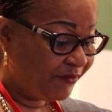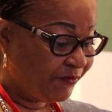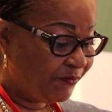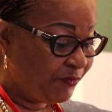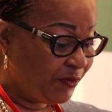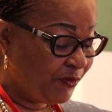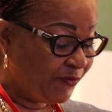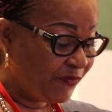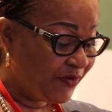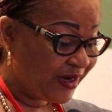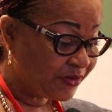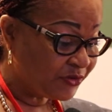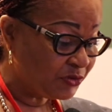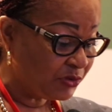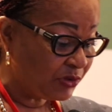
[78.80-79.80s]
For
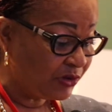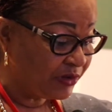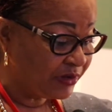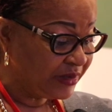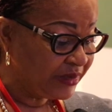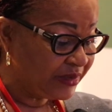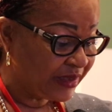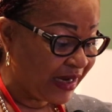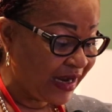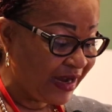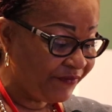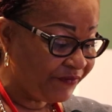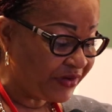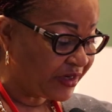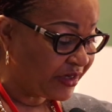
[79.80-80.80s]
far too long,
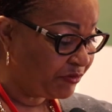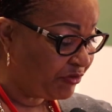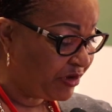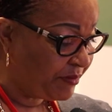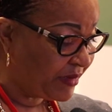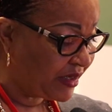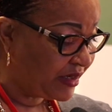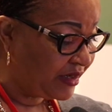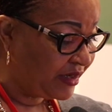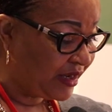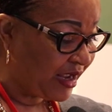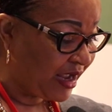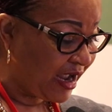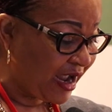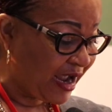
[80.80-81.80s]
African women
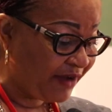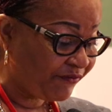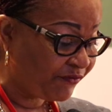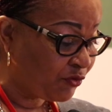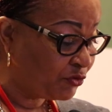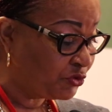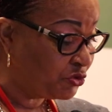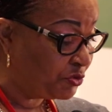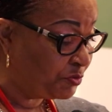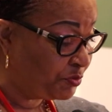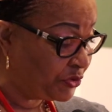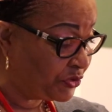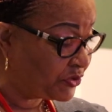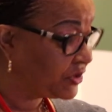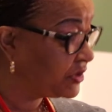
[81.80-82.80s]
have
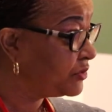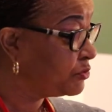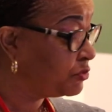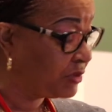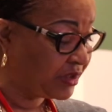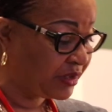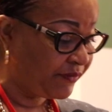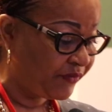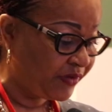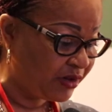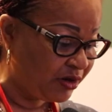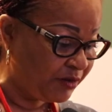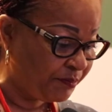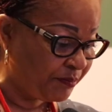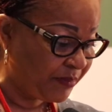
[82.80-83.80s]
contributed to the
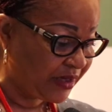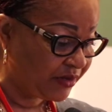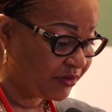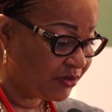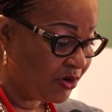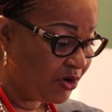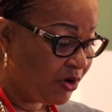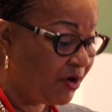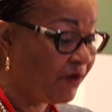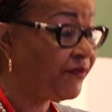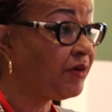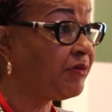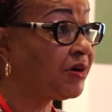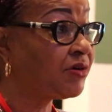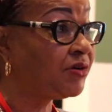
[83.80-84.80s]
development of
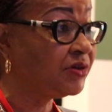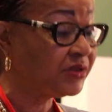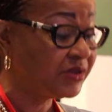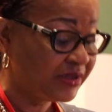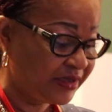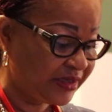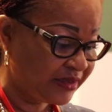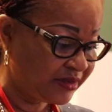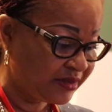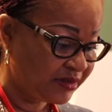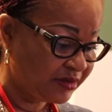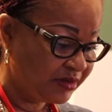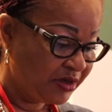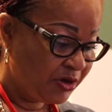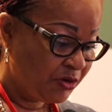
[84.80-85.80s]
our continent
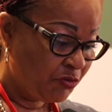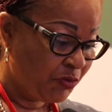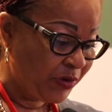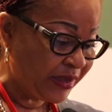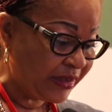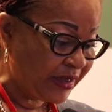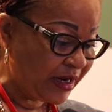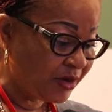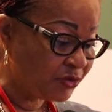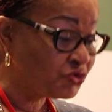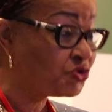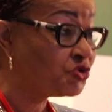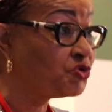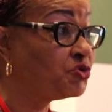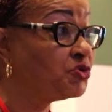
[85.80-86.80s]
without
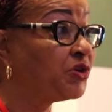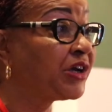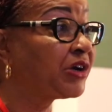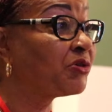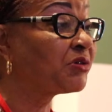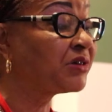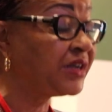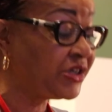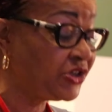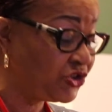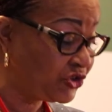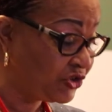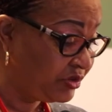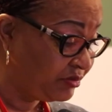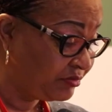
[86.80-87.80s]
due
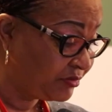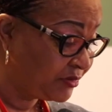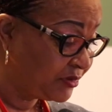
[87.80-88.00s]
recognition,